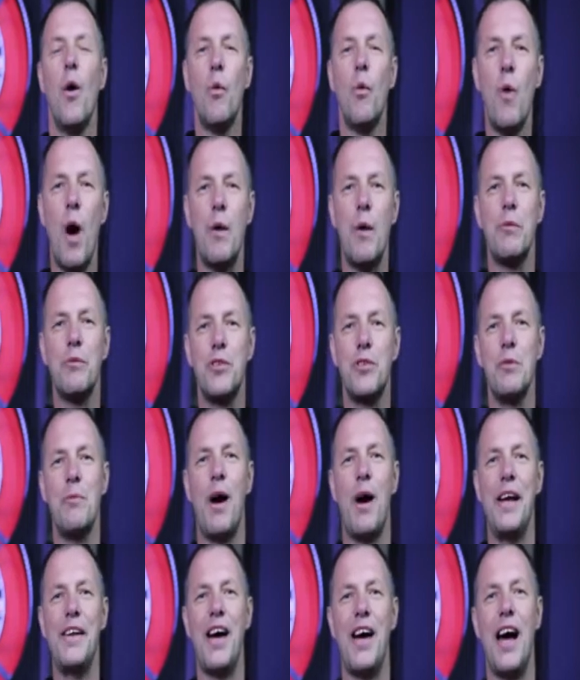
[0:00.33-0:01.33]
Welcome to
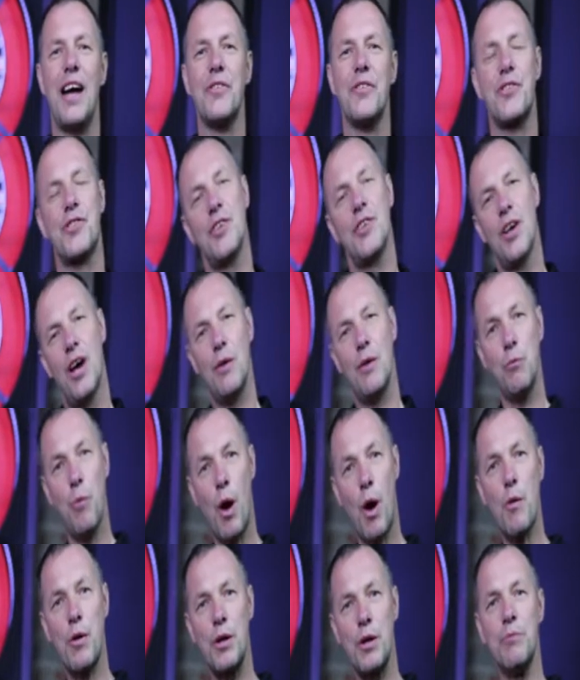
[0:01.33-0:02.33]
my darts and
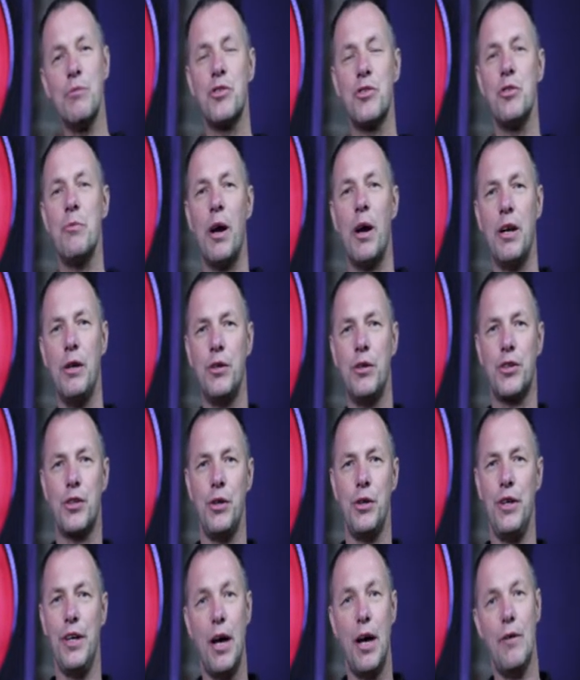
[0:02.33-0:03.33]
welcome to my new
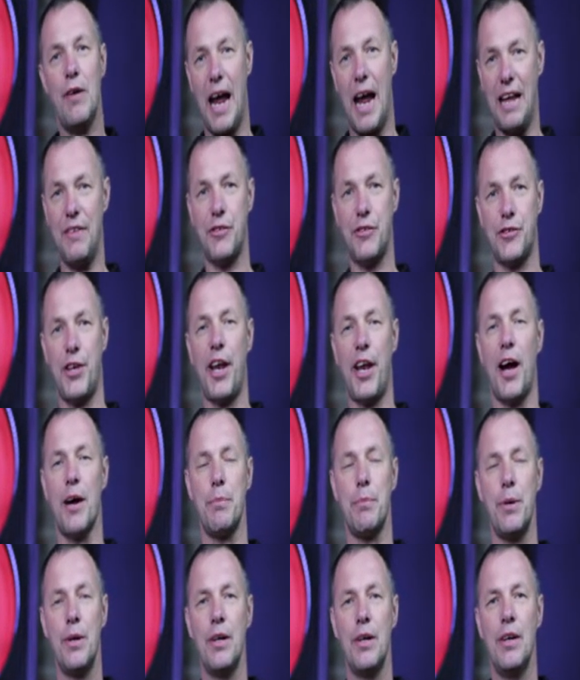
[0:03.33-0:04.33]
studio and
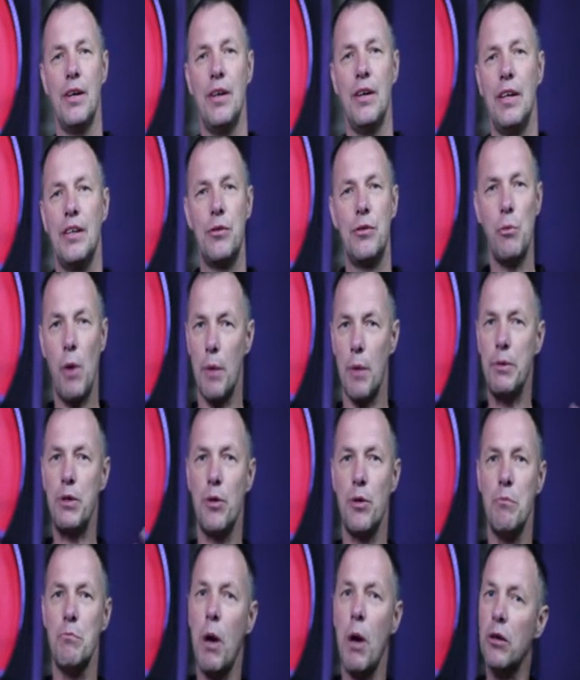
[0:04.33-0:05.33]
setup. This is where I'll be
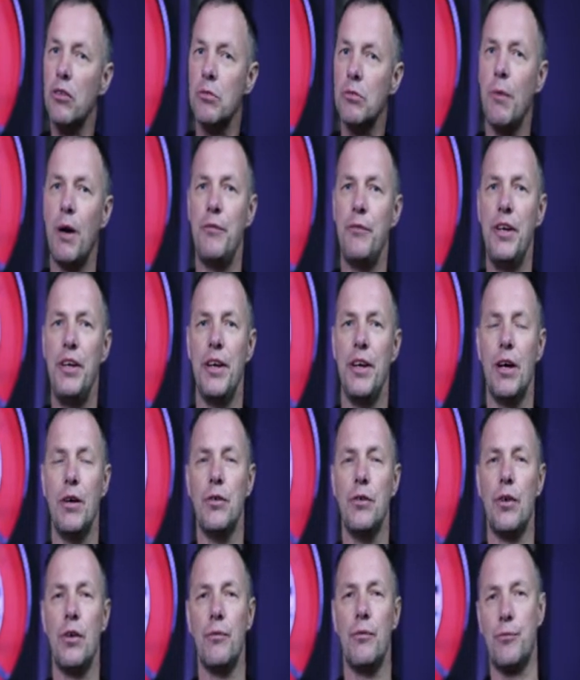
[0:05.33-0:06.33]
doing most of my
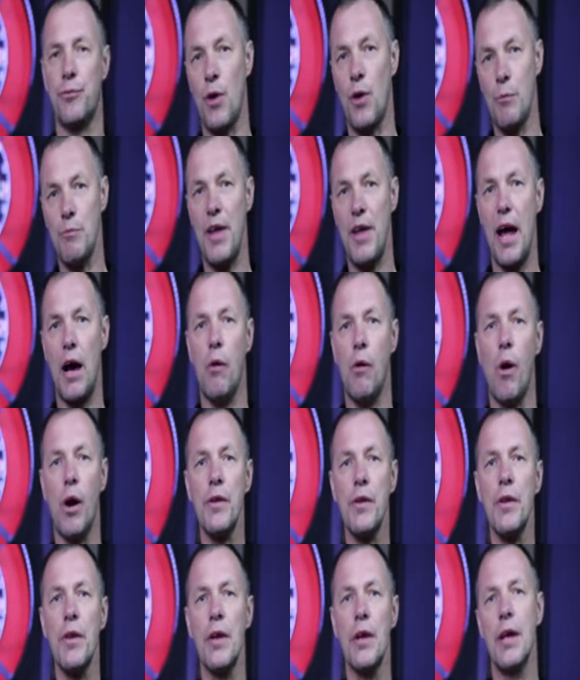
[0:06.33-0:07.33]
videos from now on,
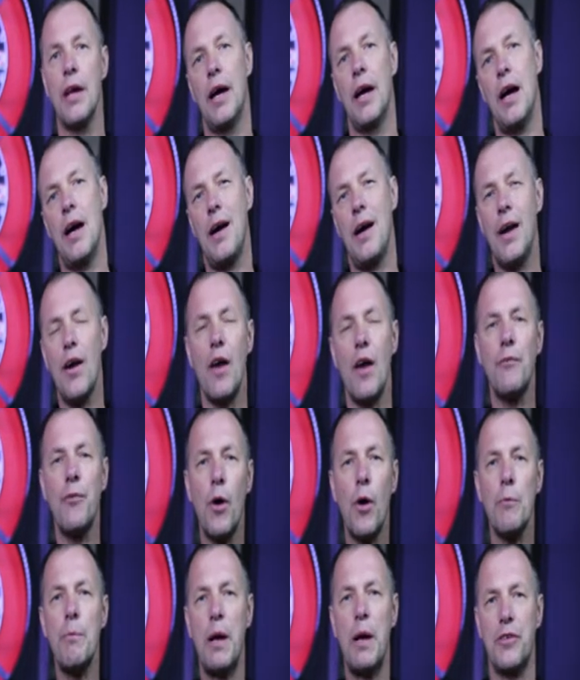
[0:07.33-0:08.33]
and I
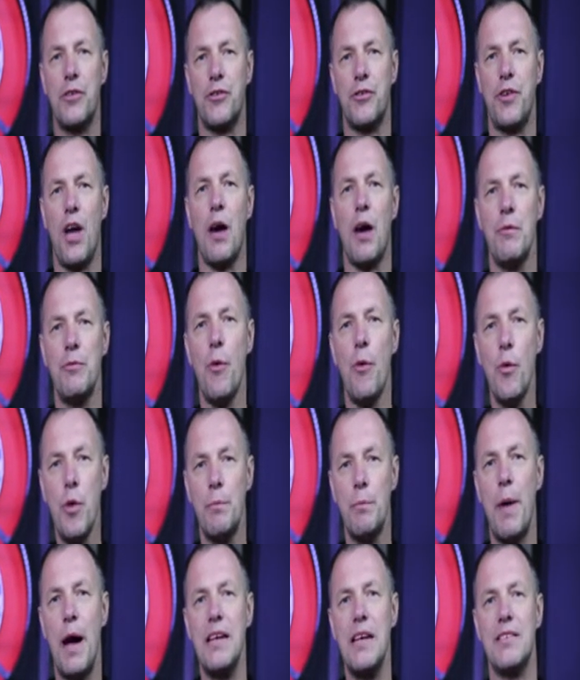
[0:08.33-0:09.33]
thought I'd better start with all the
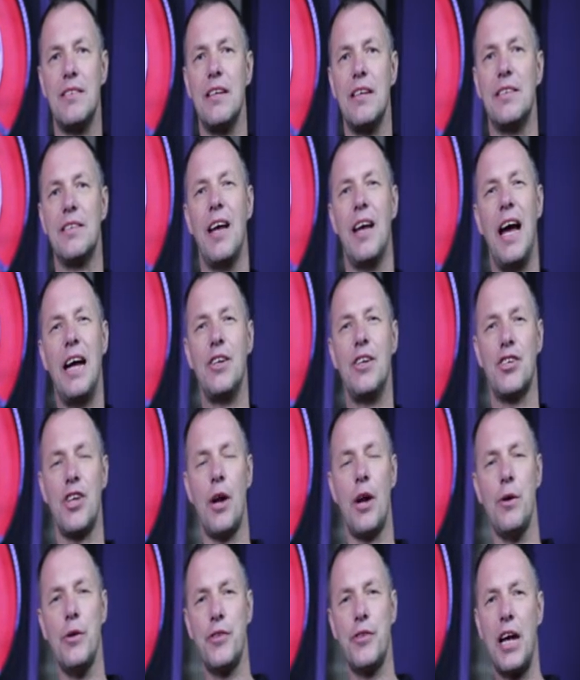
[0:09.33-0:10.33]
basics and
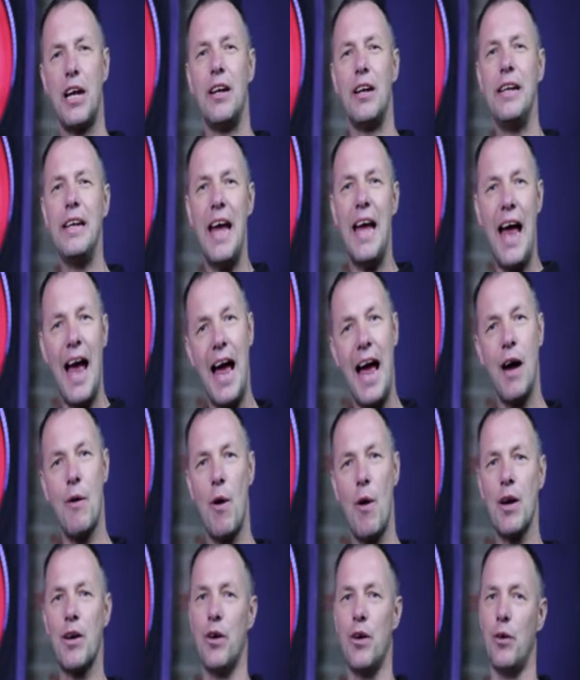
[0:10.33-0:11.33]
show you exactly how
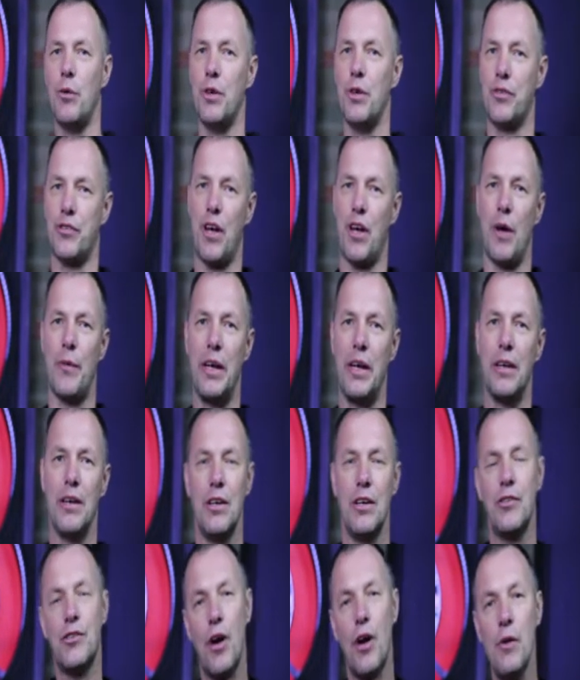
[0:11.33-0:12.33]
I got all this going.
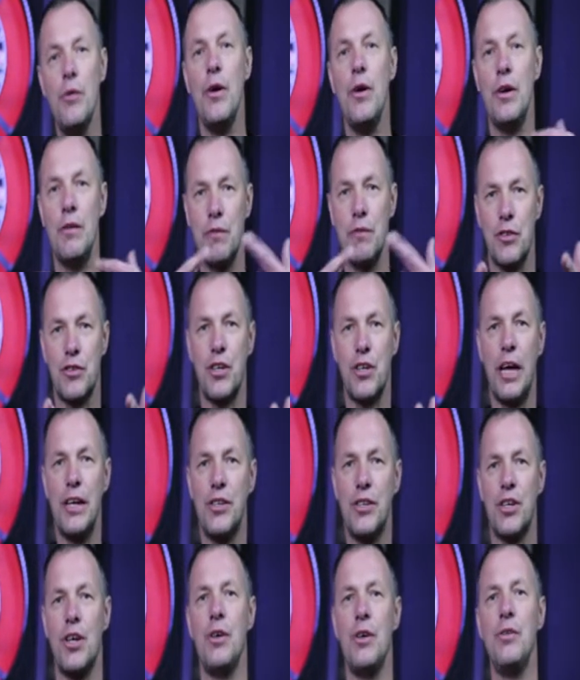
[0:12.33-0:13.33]
So stay
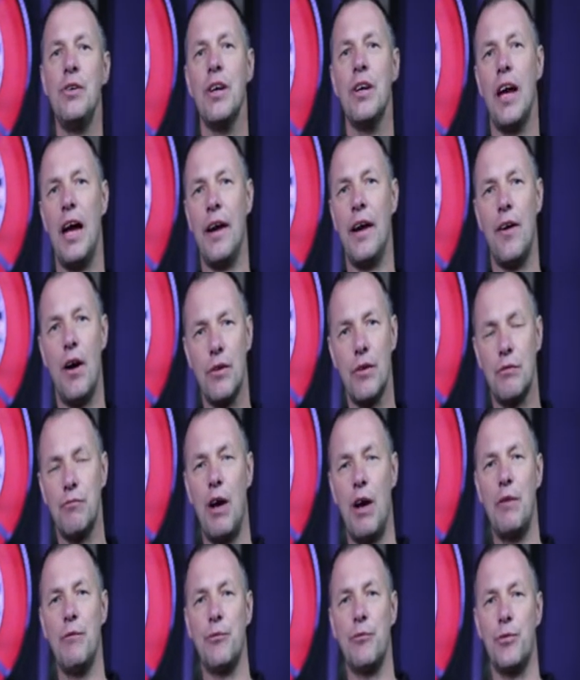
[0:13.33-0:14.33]
tuned and I'll
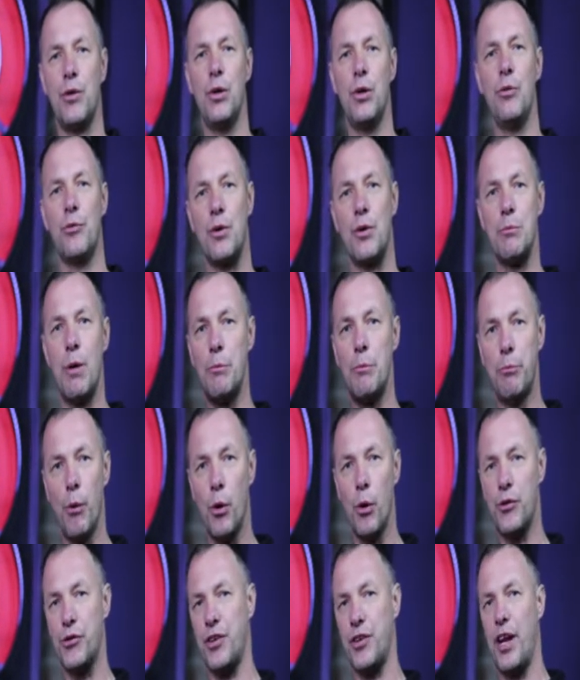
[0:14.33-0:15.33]
run through from my
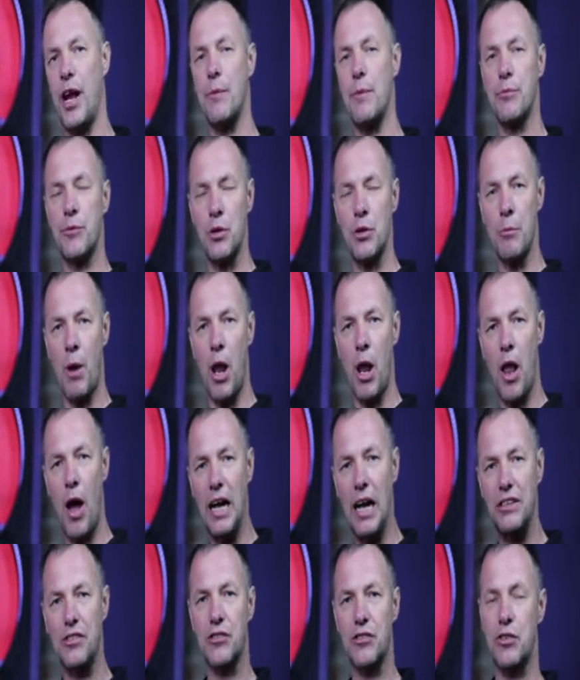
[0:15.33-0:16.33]
board setup to my
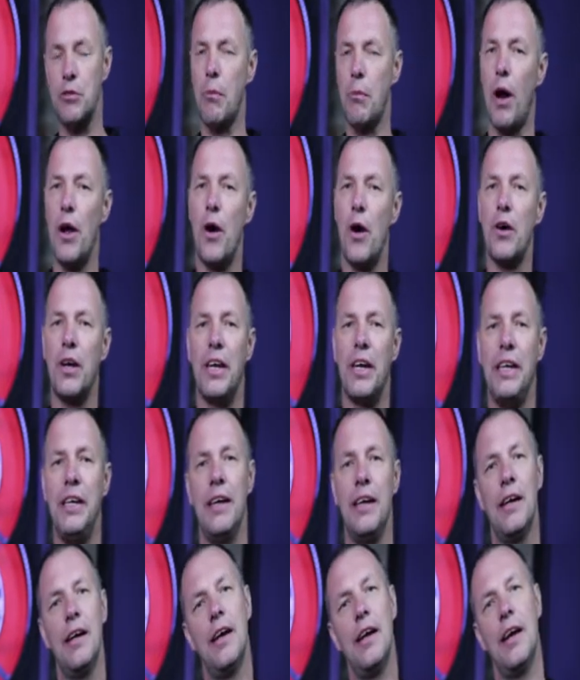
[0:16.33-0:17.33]
lights to my hockey,
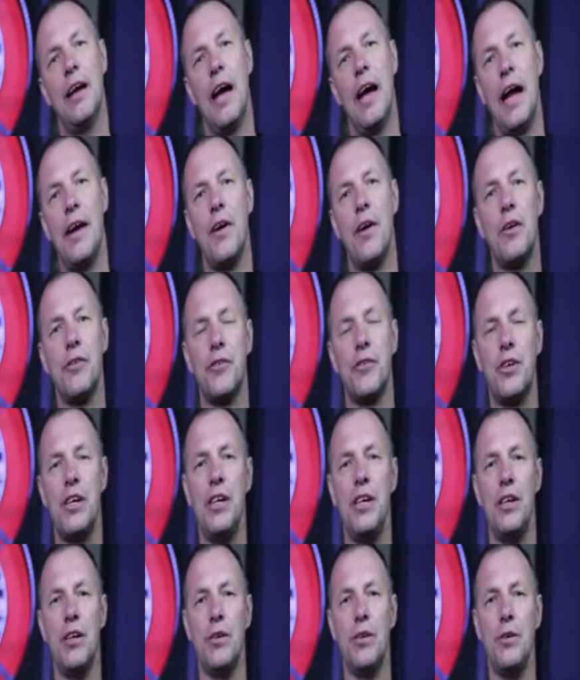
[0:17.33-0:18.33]
and I'll
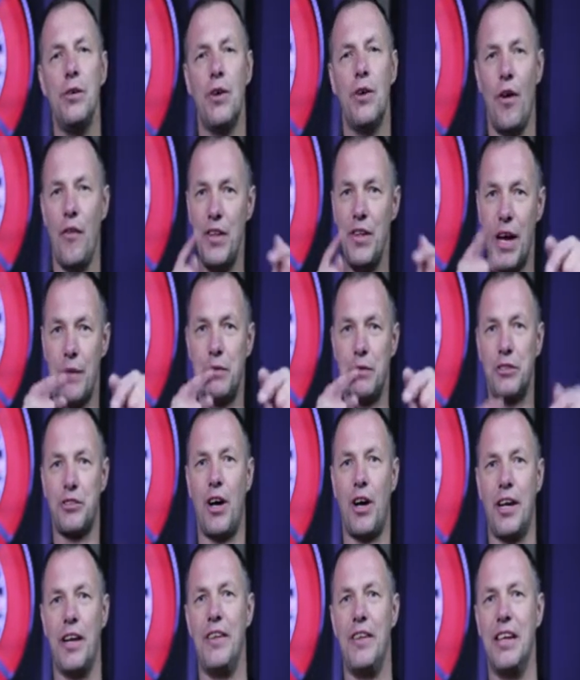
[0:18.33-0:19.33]
see you on the other
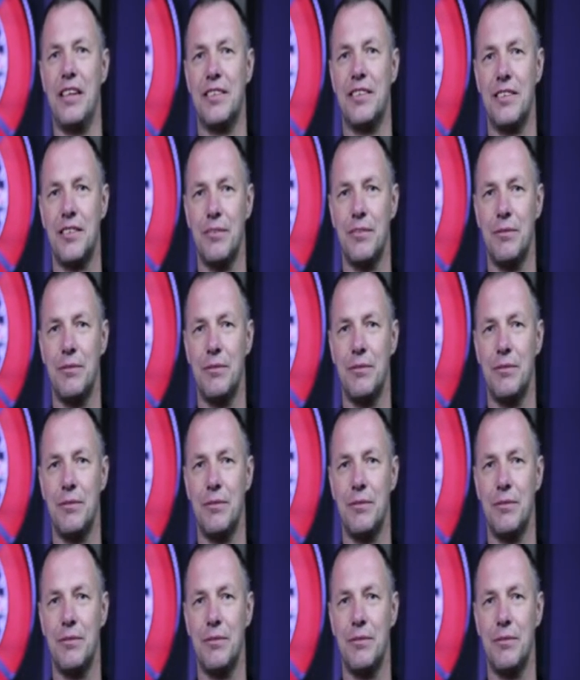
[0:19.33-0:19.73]
side of this.